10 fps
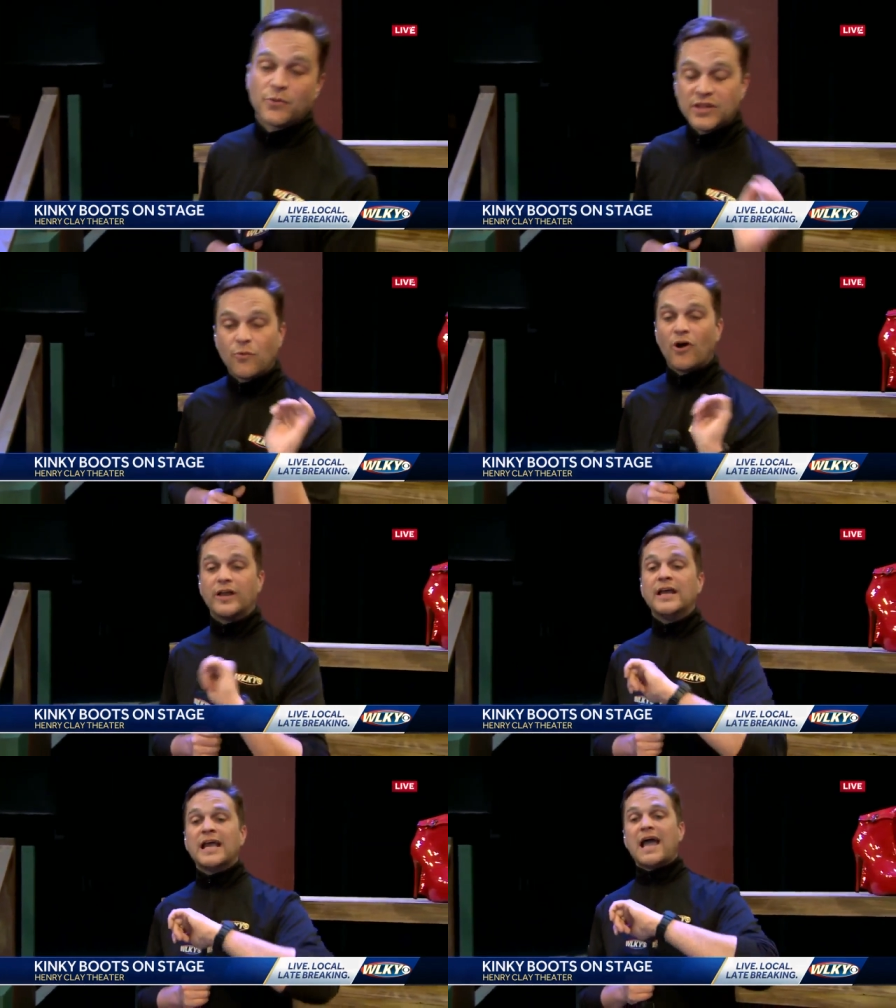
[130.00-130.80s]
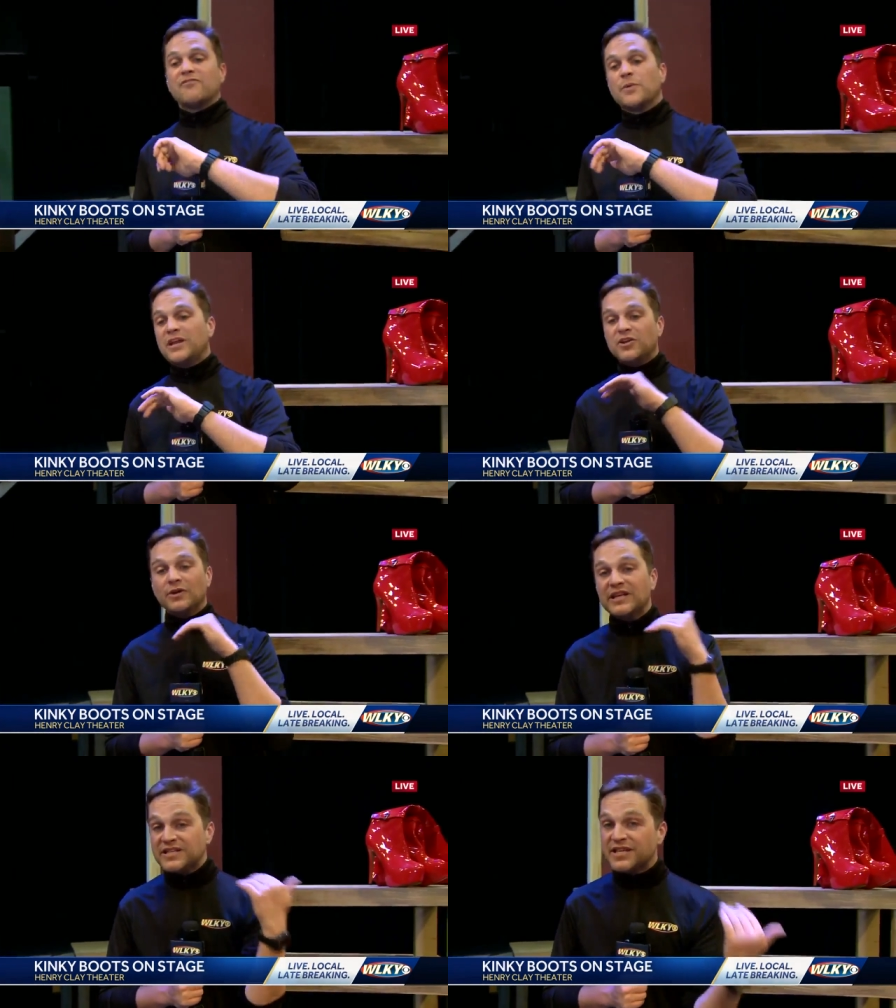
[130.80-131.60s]
I really want everybody to at
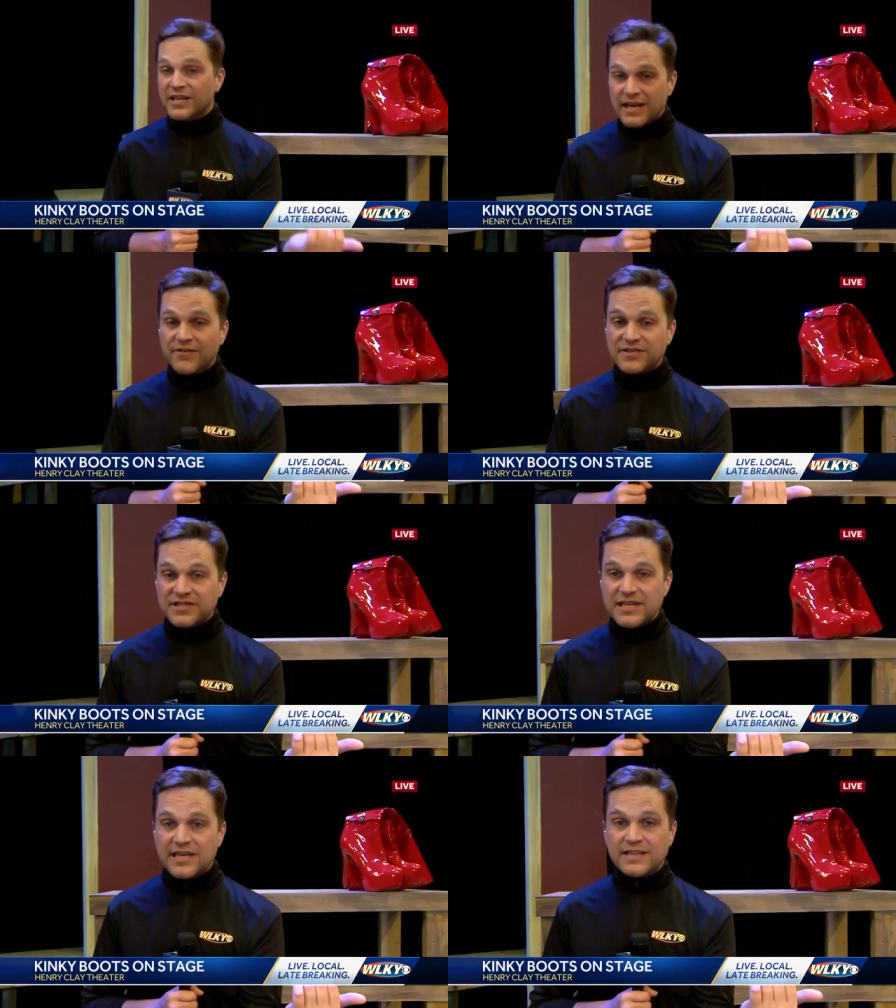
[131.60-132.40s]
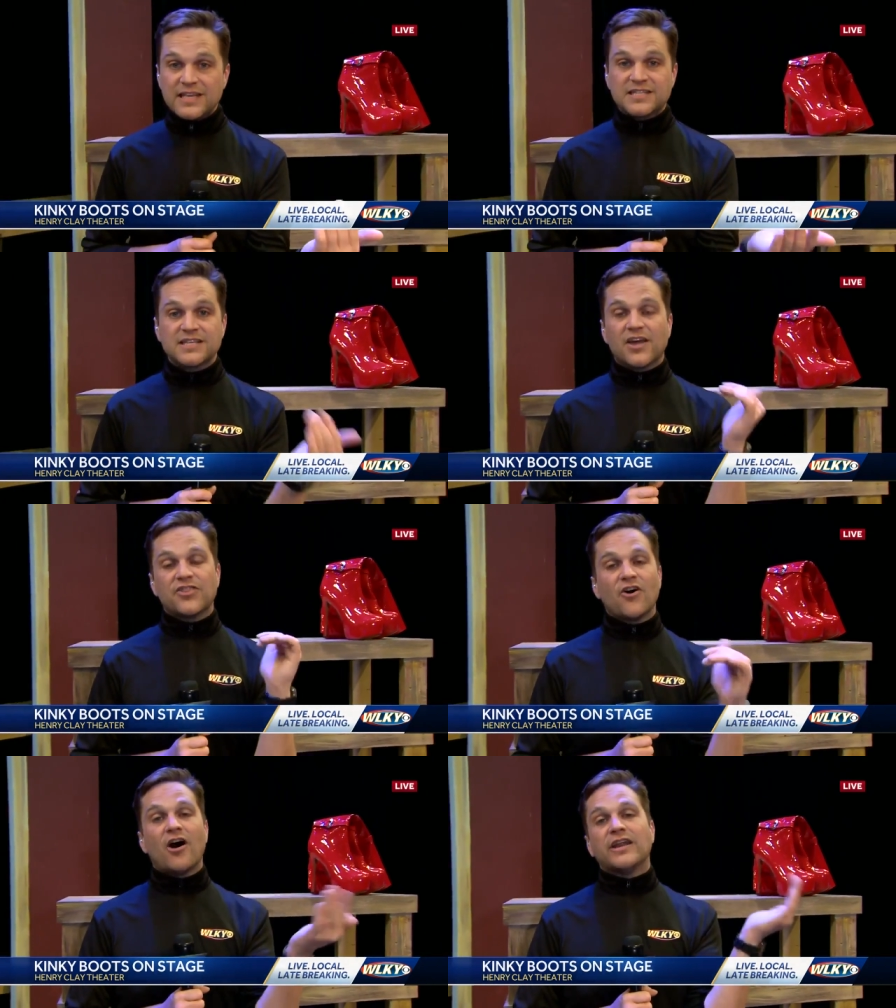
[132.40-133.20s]
least give seeing this a
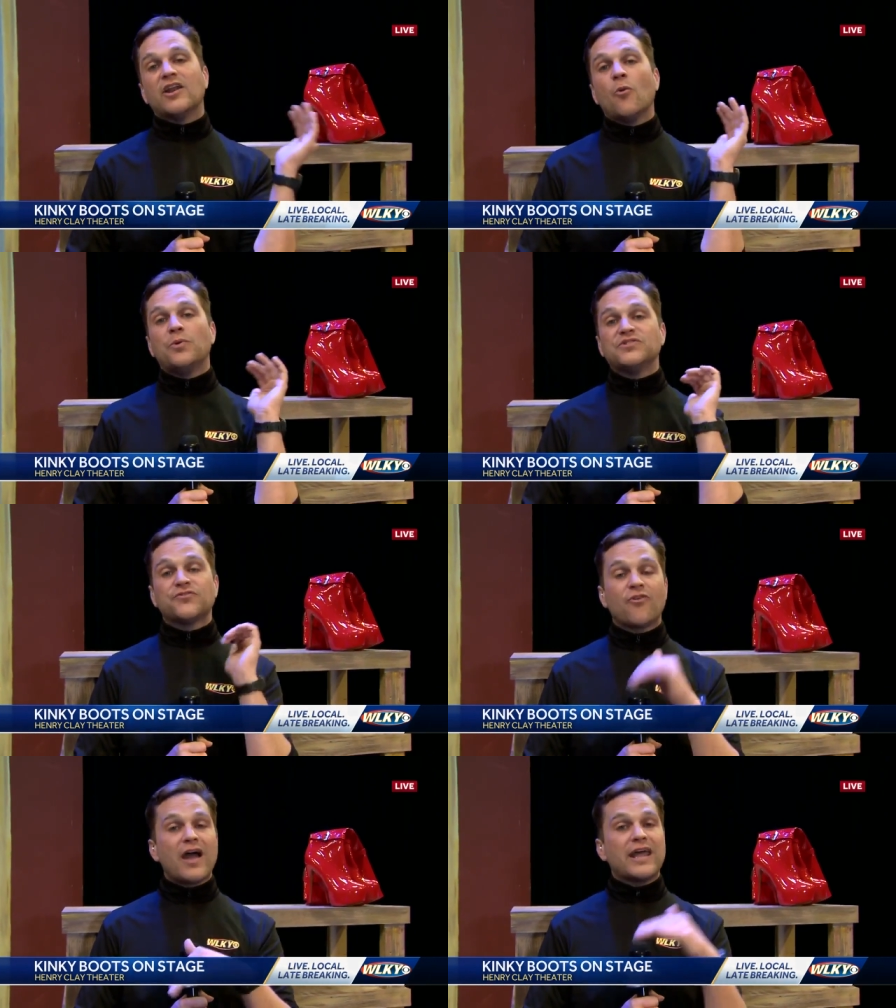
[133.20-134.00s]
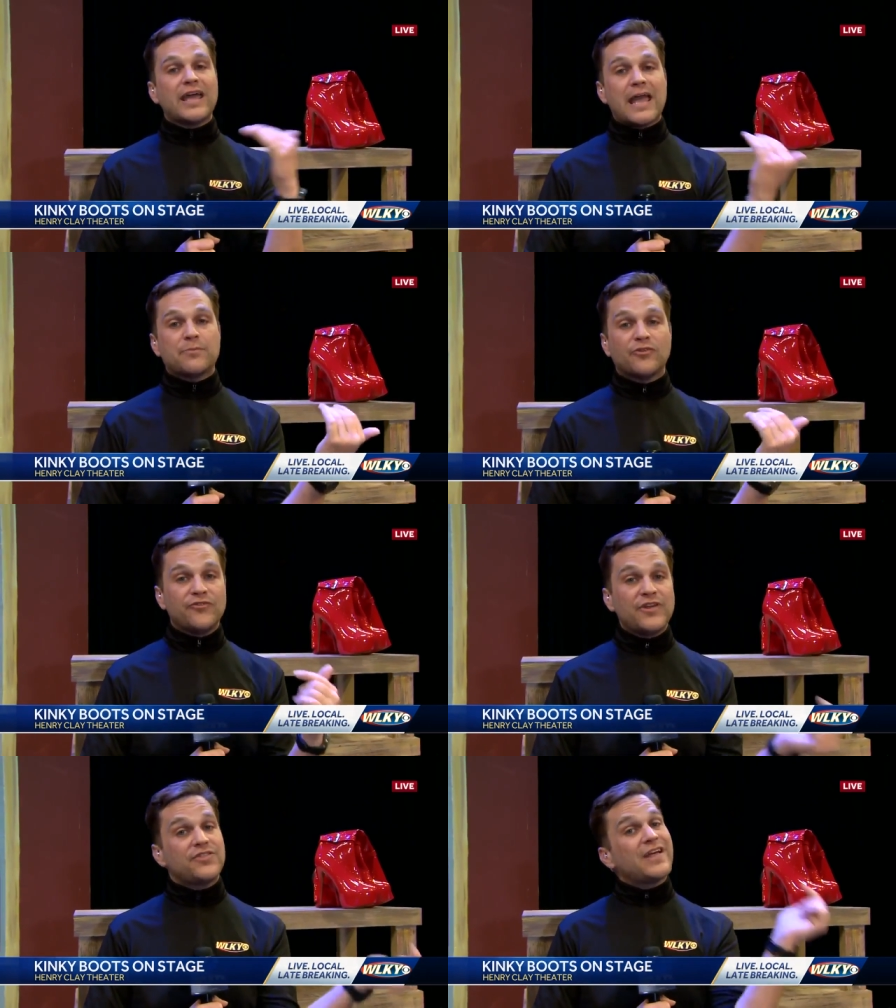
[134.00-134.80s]
thought. It opens Friday, April
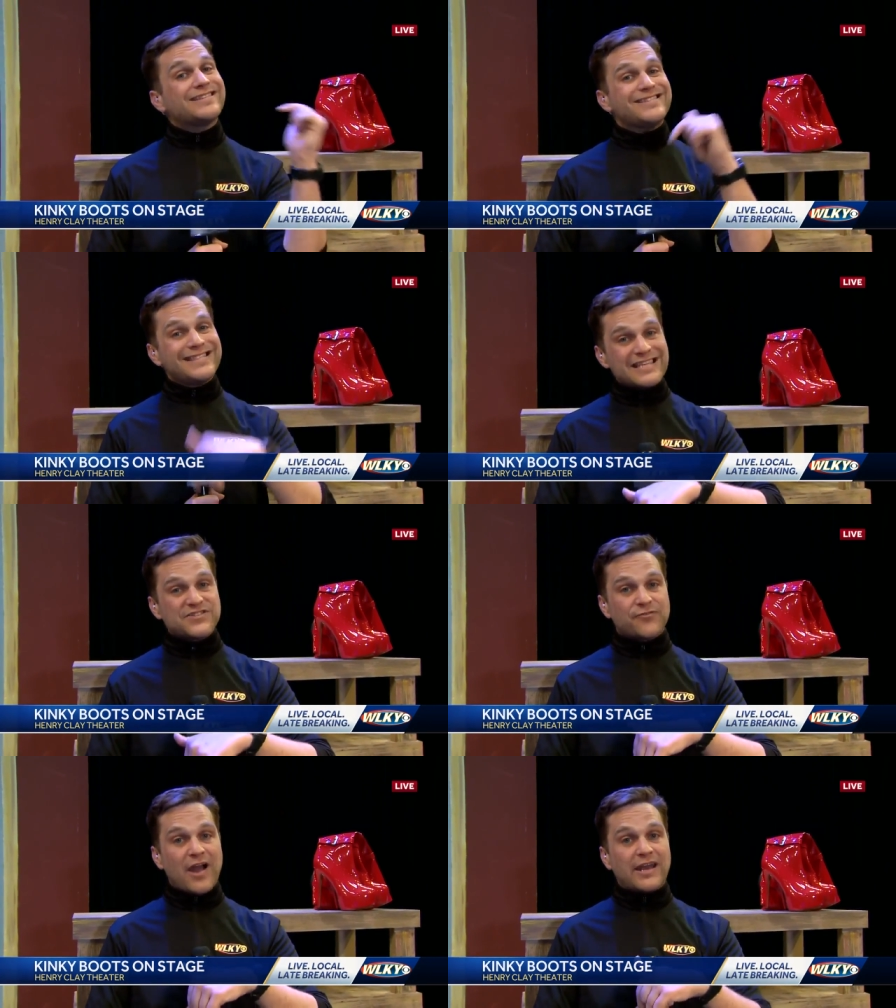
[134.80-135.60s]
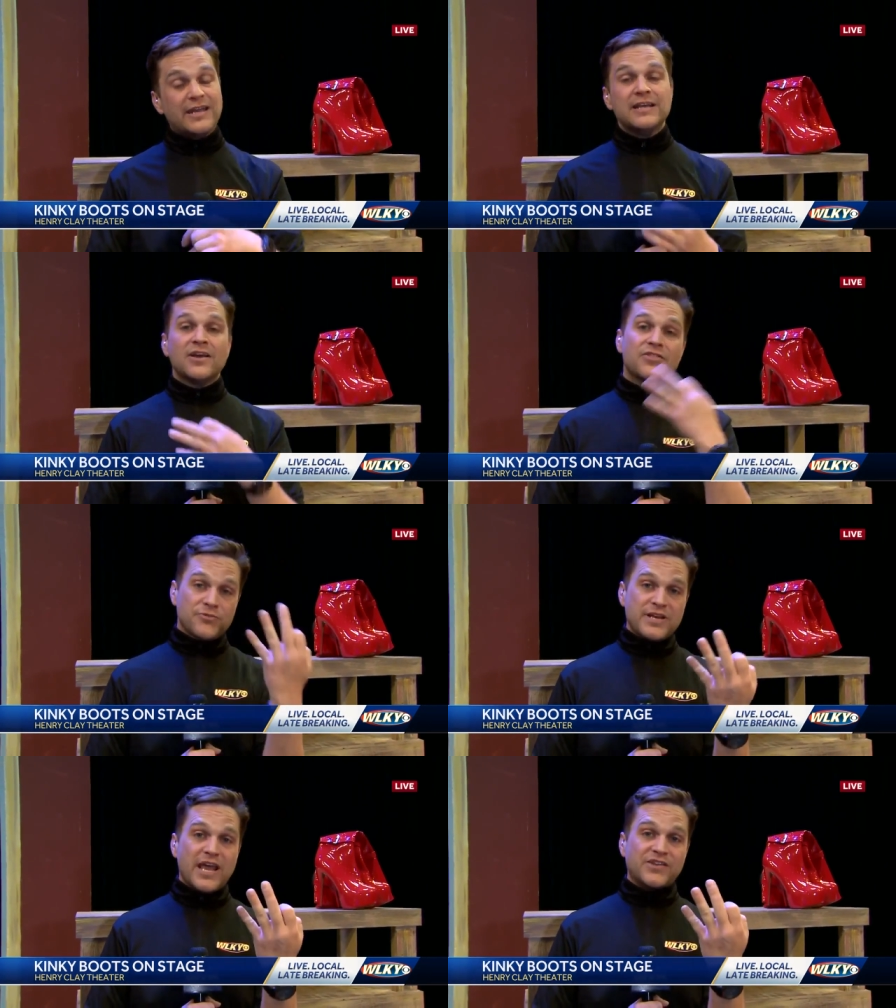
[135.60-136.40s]
5th. That's this Friday,
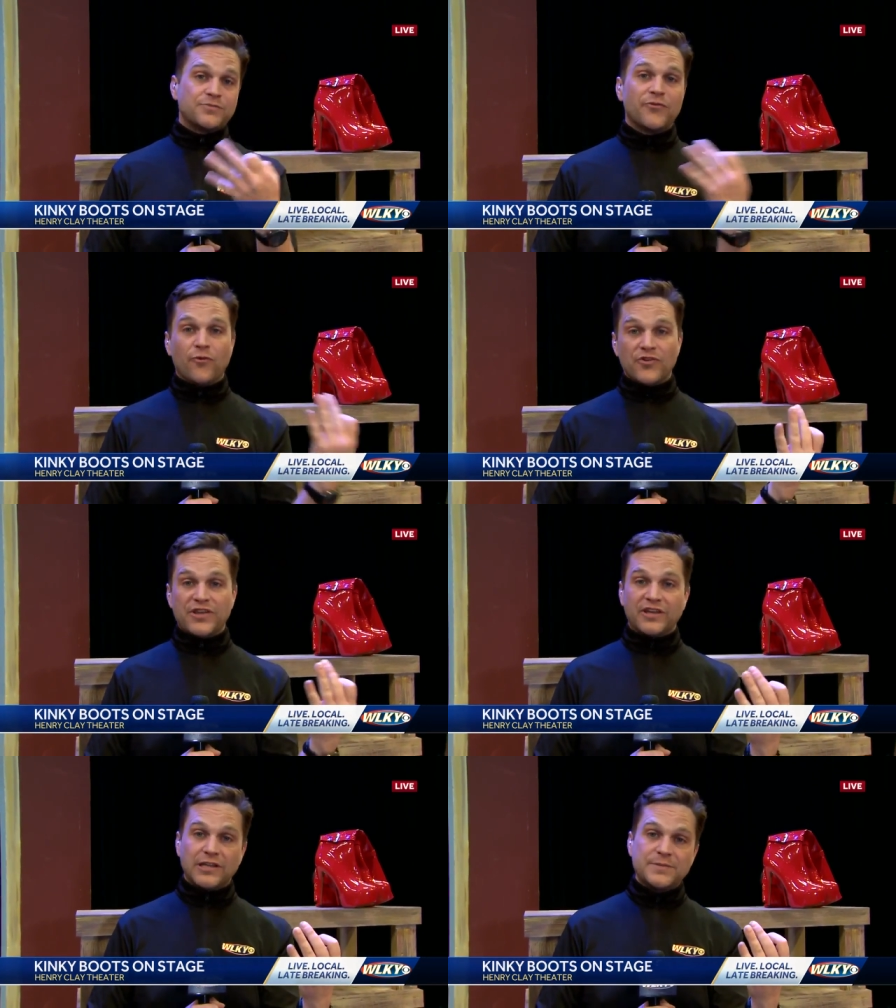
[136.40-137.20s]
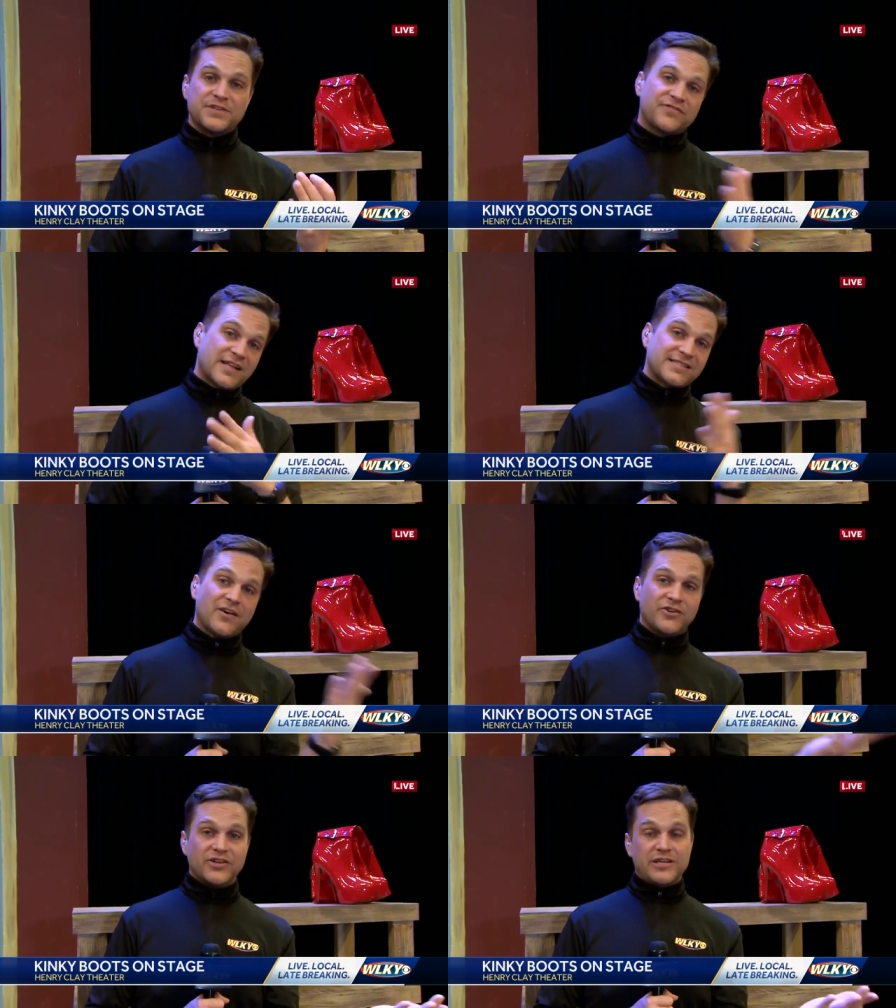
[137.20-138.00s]
three days before the eclipse, if that's how
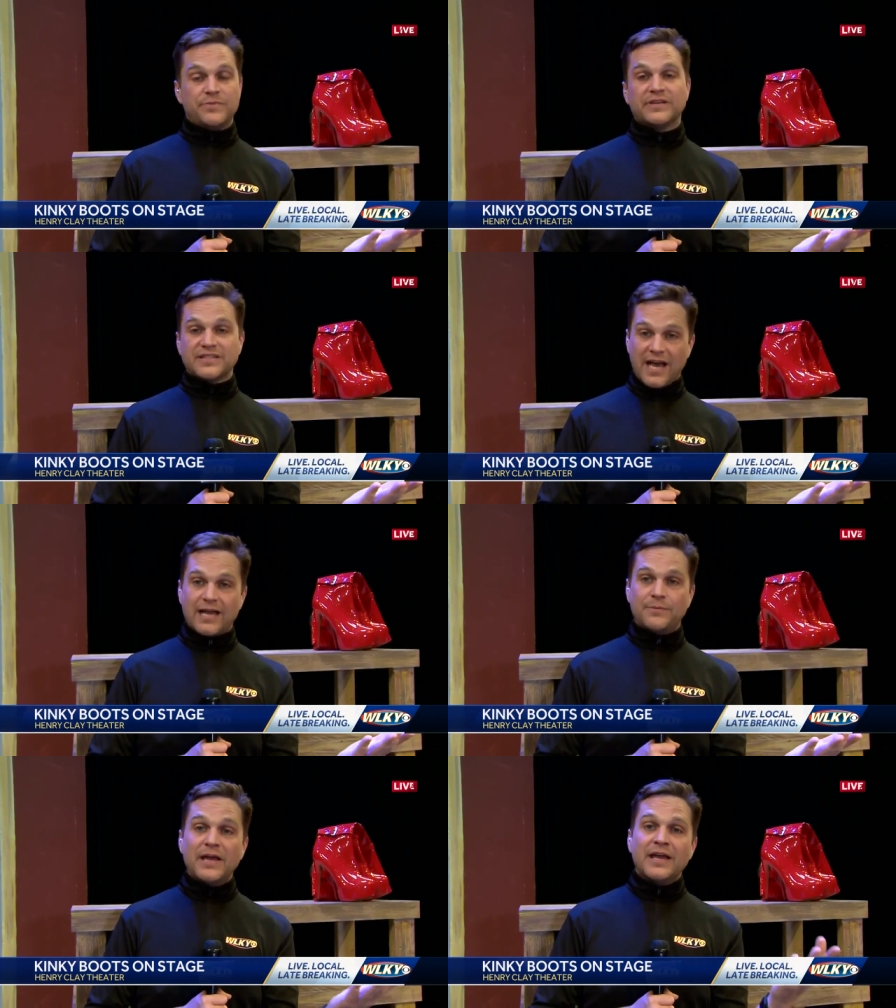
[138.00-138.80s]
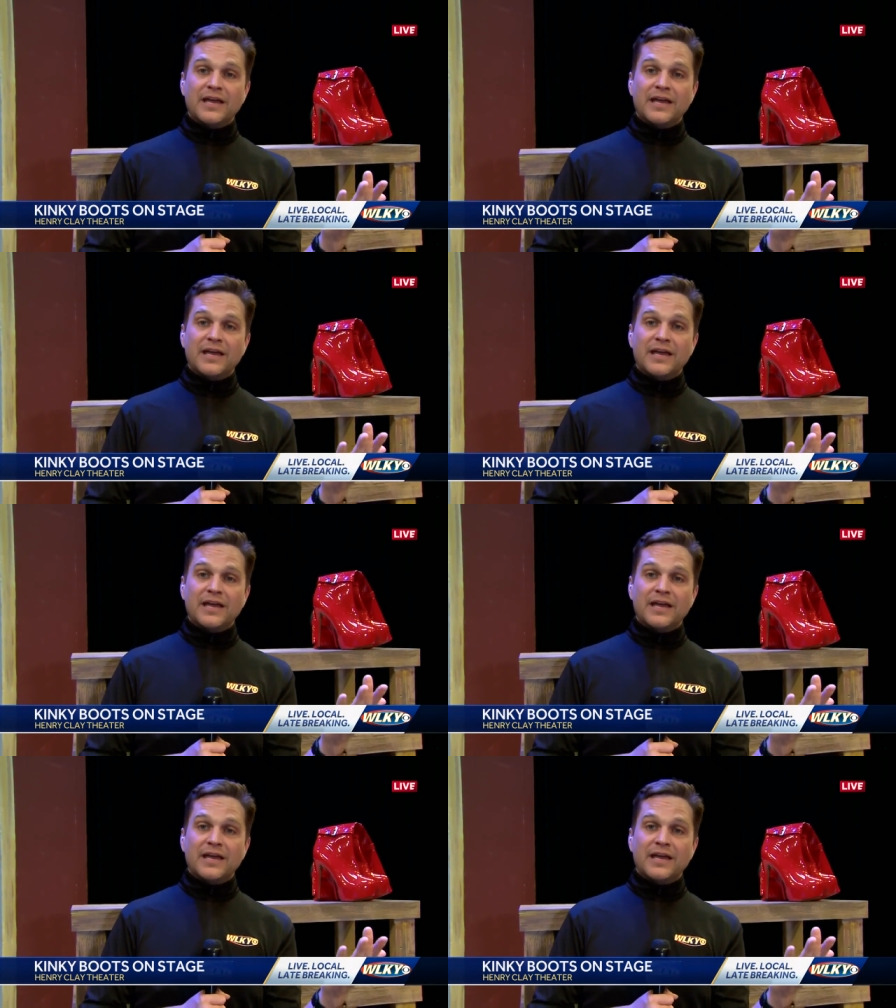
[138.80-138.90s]
you're keeping time.